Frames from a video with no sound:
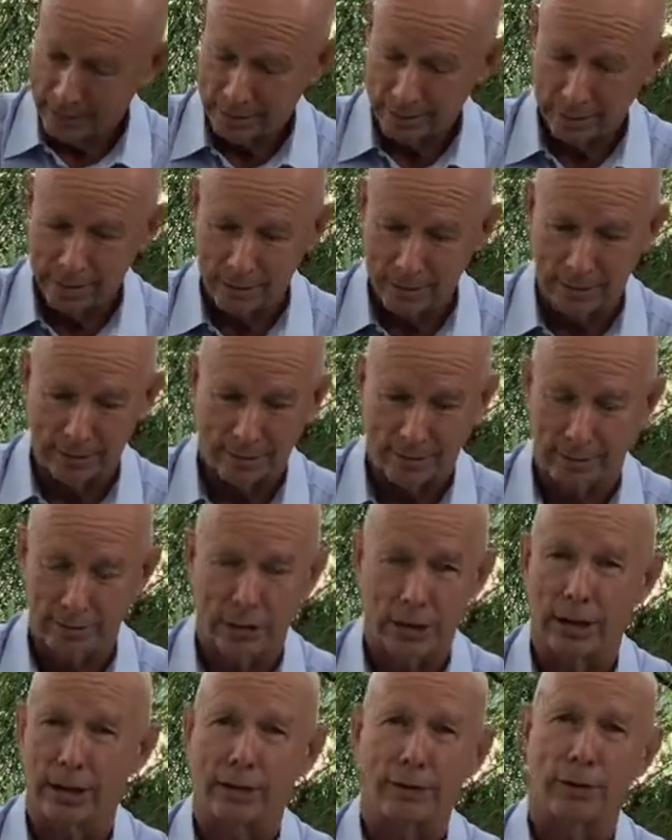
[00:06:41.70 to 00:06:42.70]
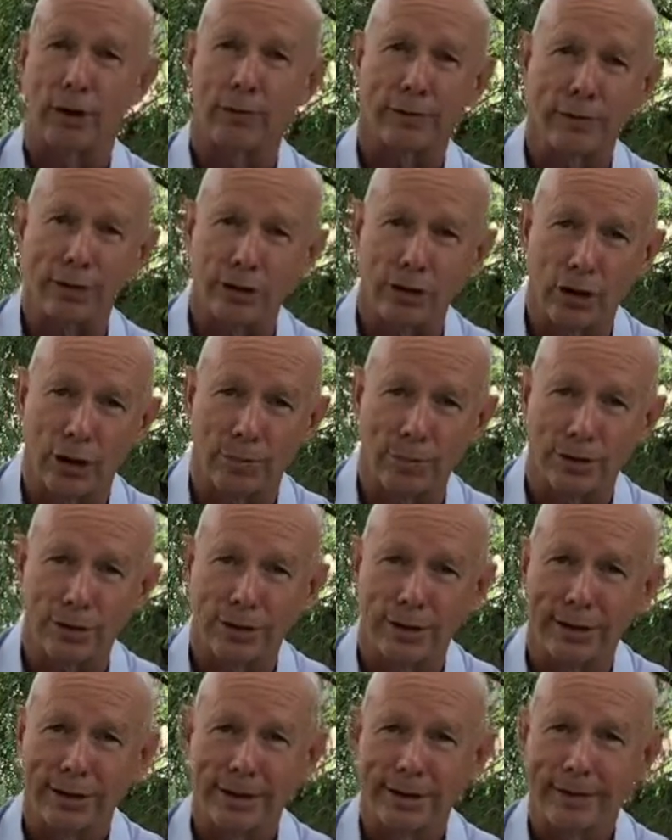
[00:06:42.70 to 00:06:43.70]
dare I say it, coffee shops.
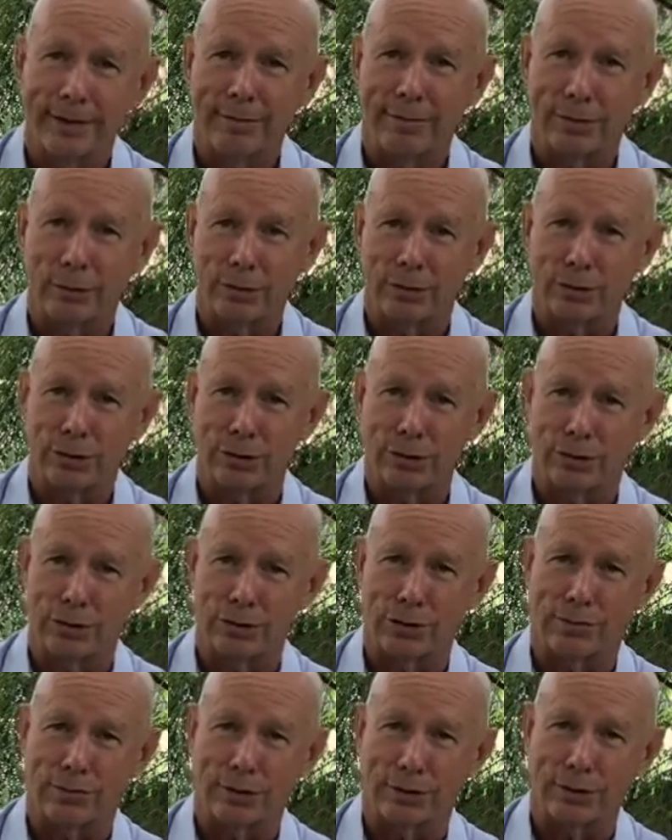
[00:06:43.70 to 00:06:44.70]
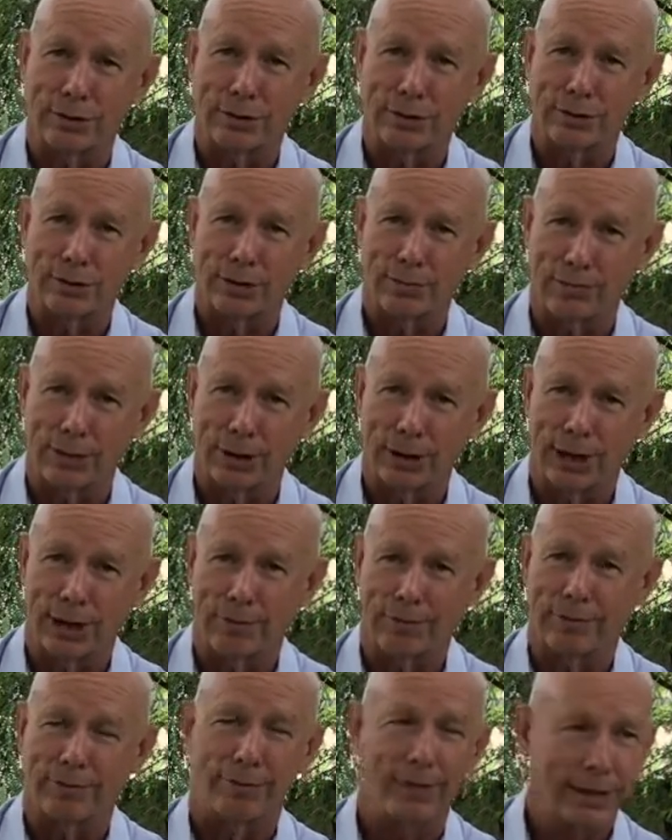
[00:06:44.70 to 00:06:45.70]
But all sorts of things will spring up
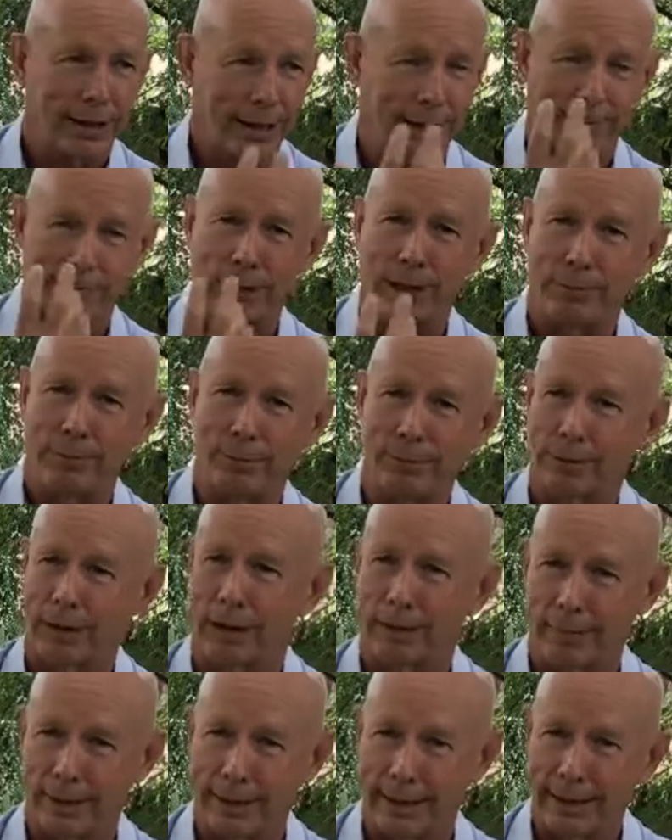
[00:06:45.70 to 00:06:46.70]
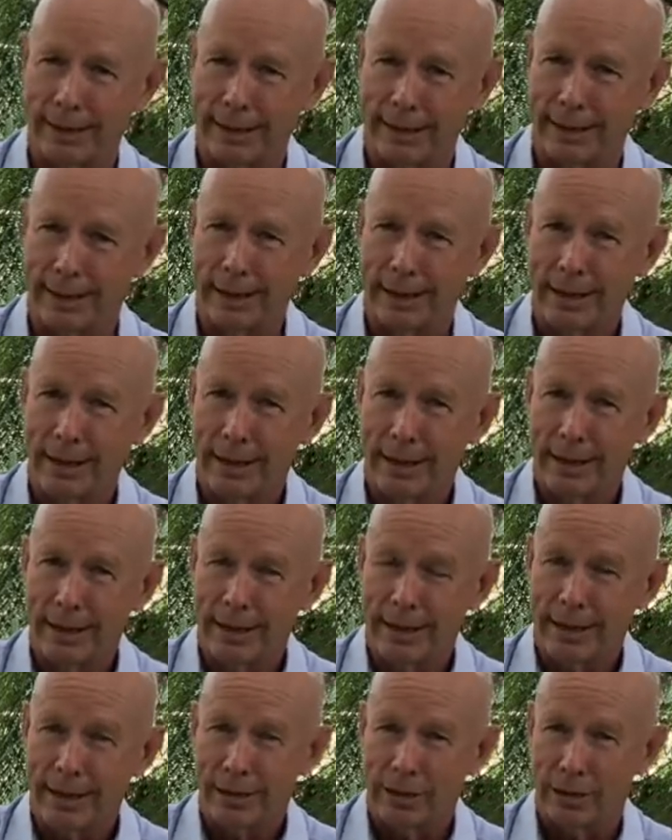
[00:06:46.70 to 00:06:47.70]
if we get people coming here.
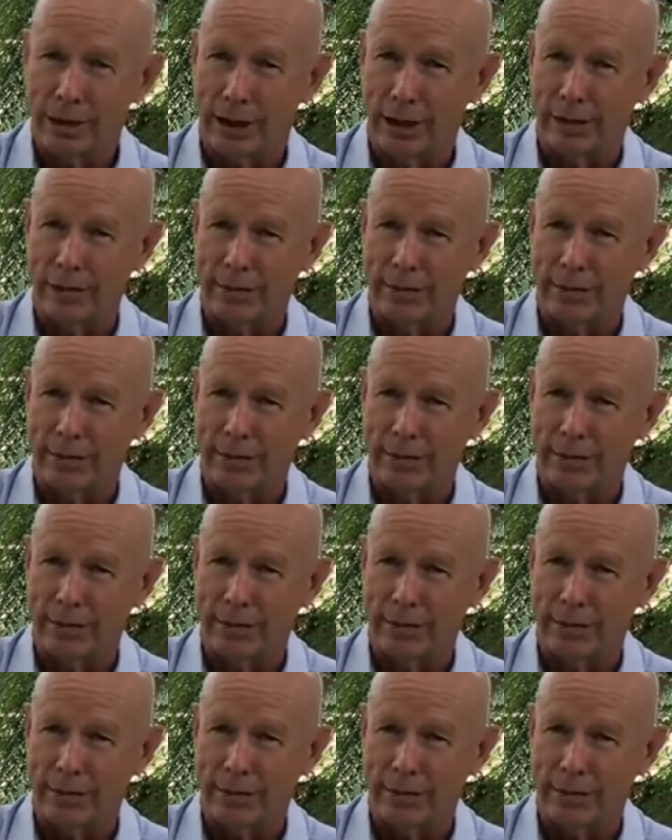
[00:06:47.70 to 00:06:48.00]
So